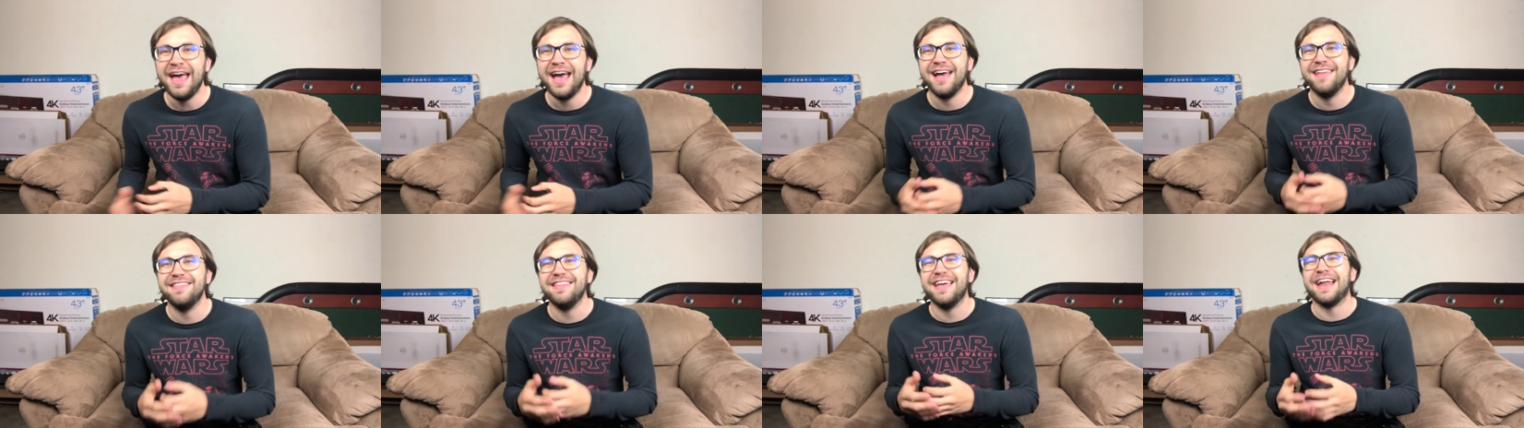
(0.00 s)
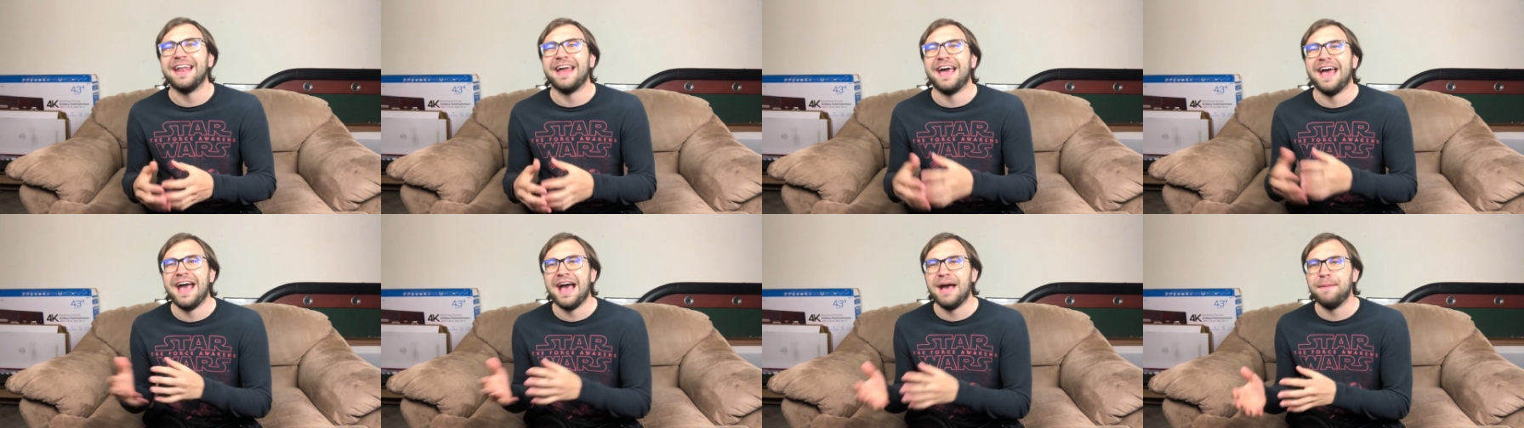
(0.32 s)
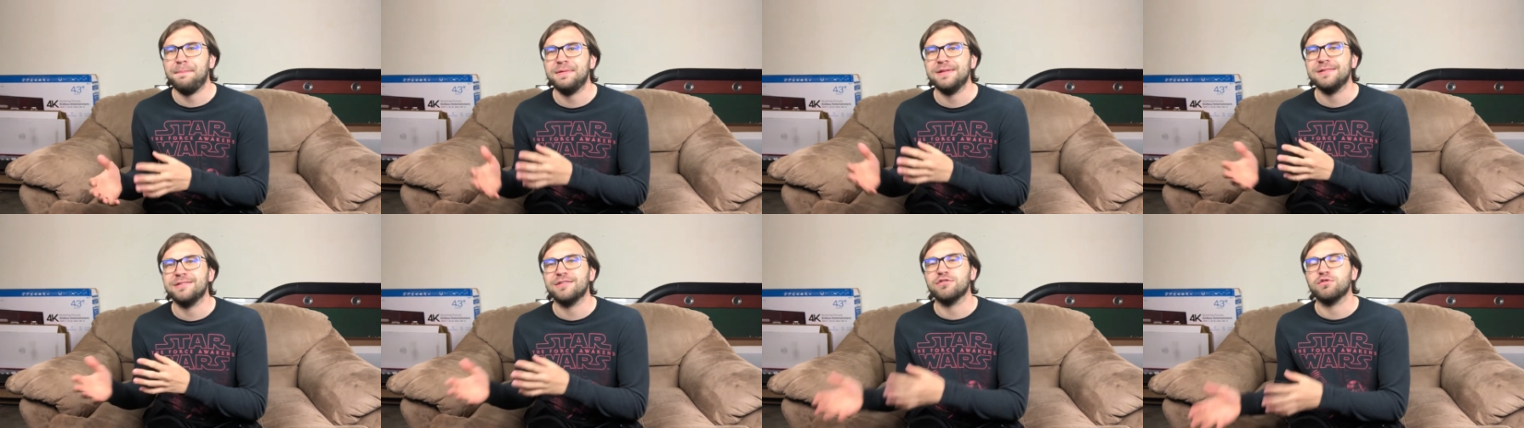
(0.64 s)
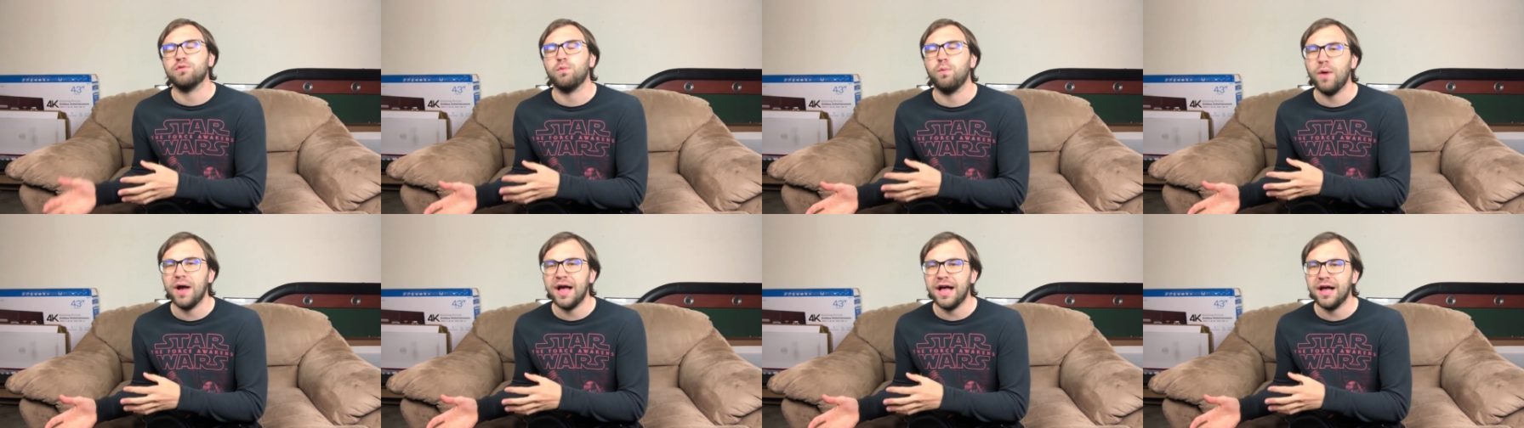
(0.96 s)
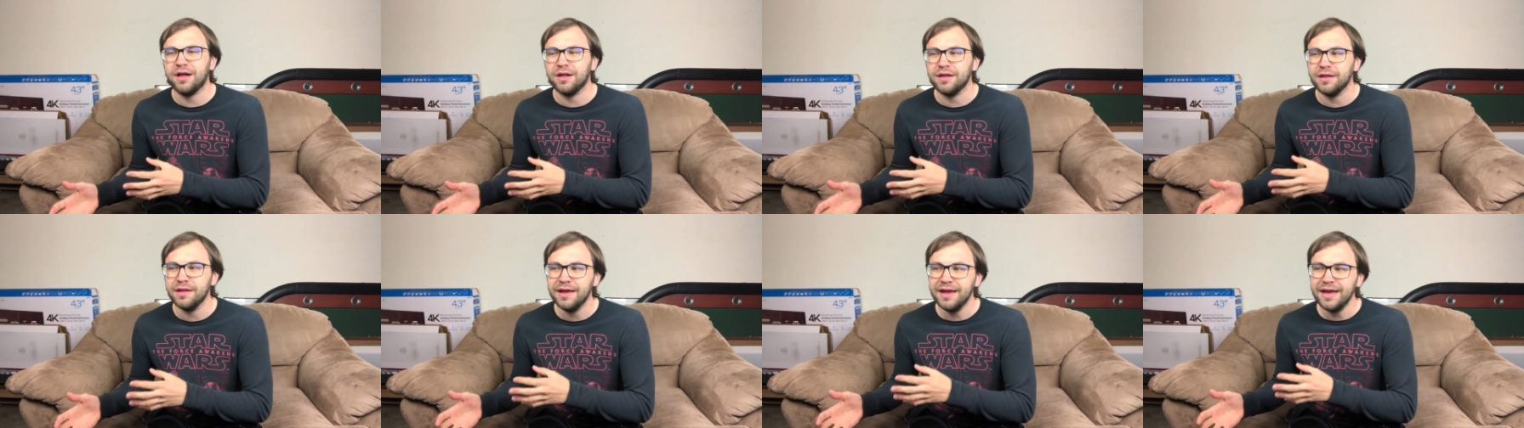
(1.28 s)
And that happens as
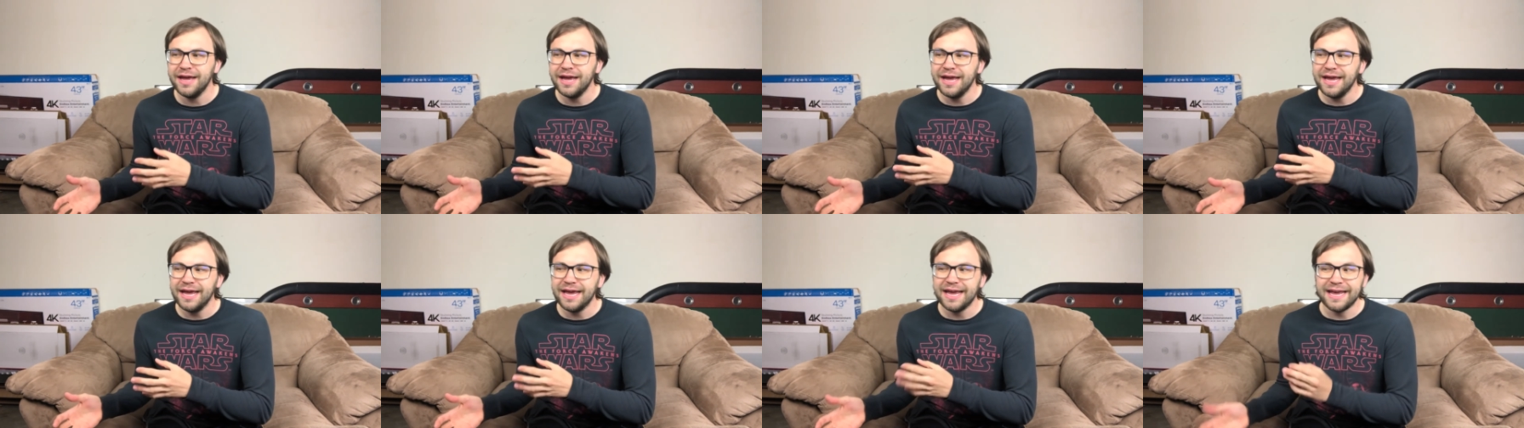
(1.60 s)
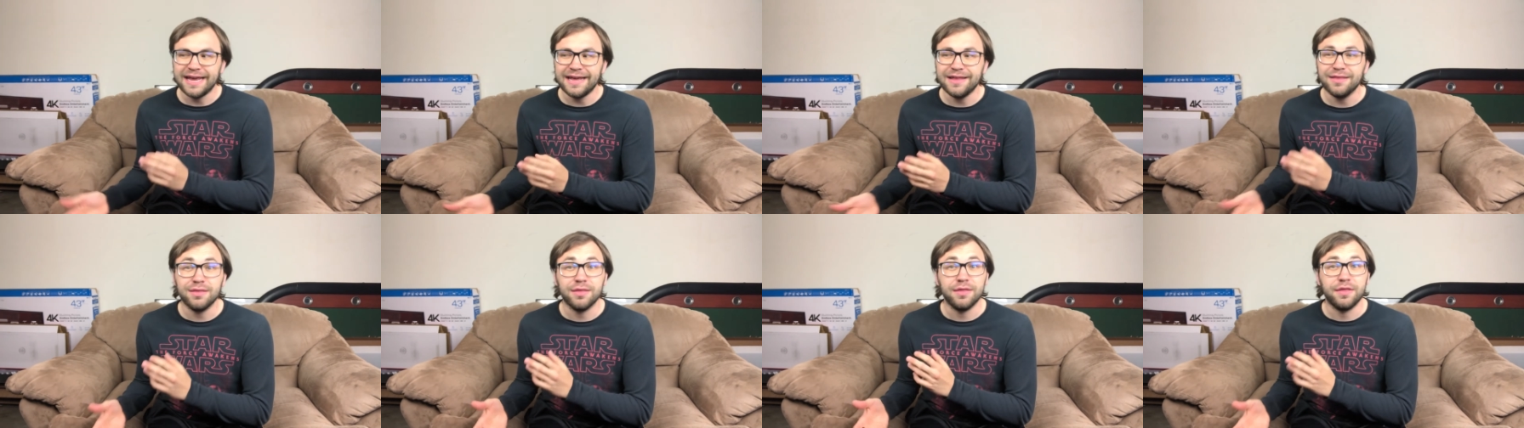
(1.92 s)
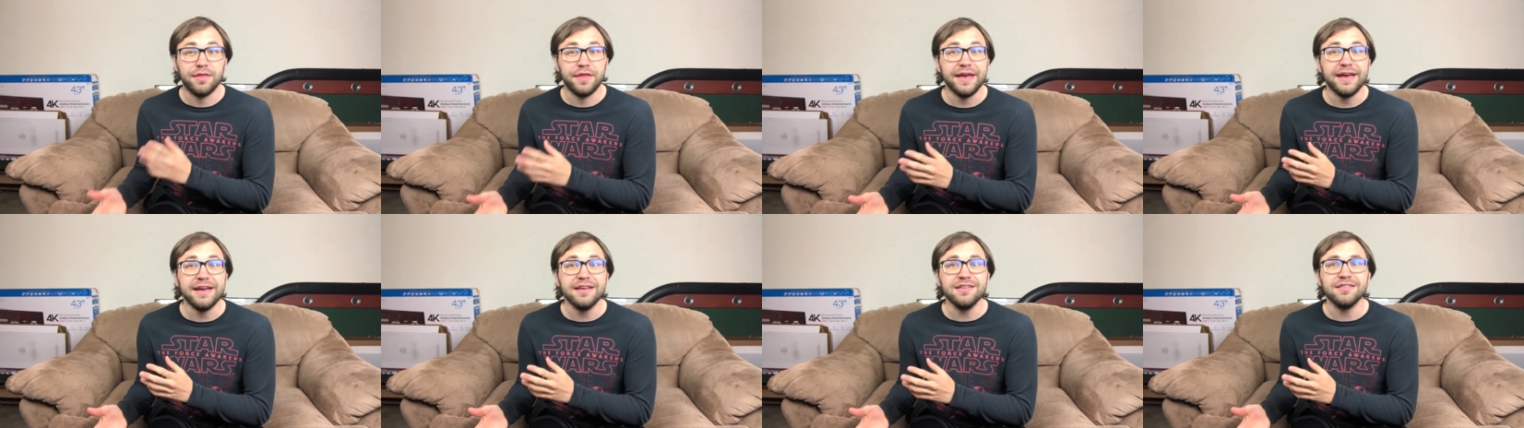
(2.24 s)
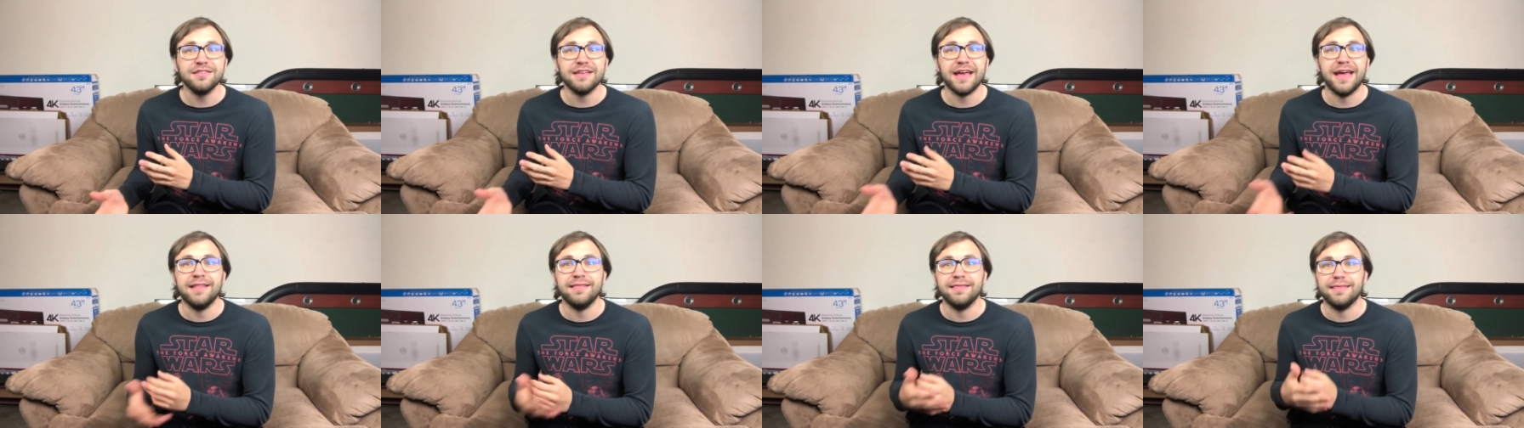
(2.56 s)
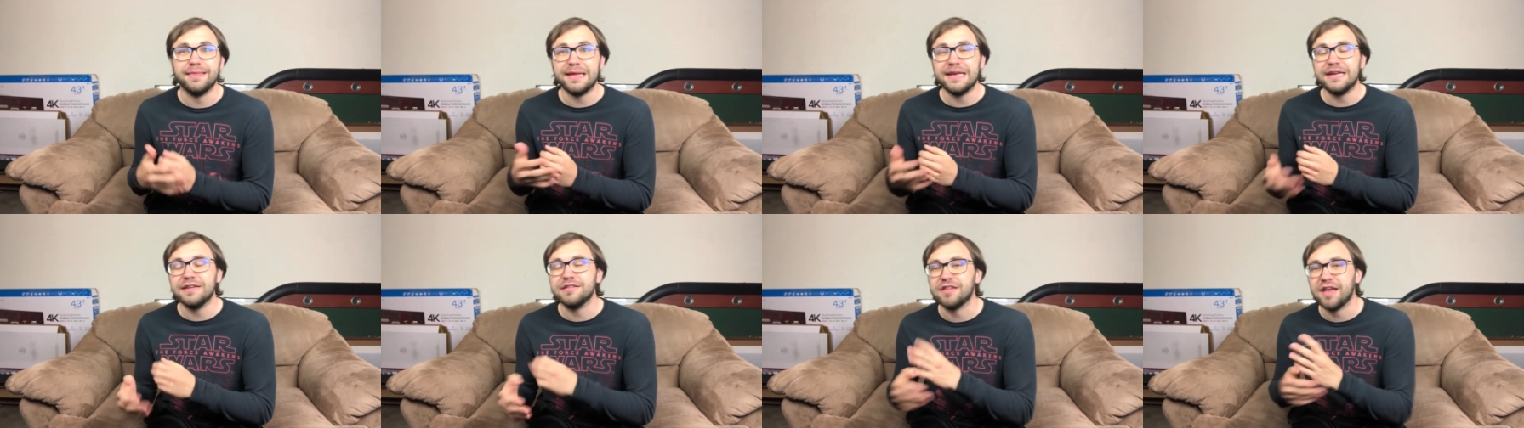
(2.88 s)
well in this, and
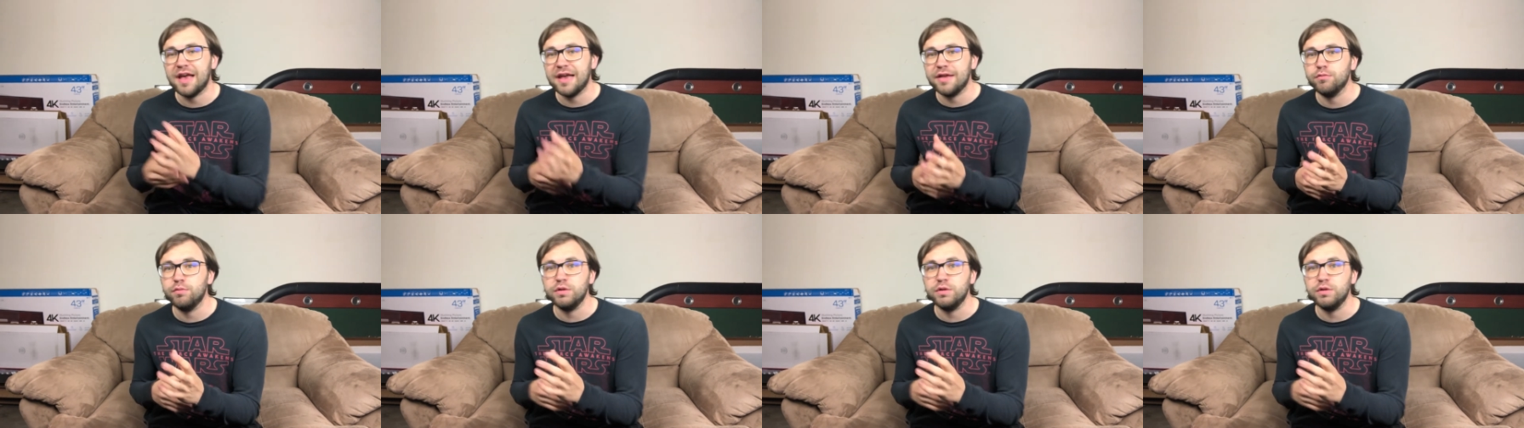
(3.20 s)
things,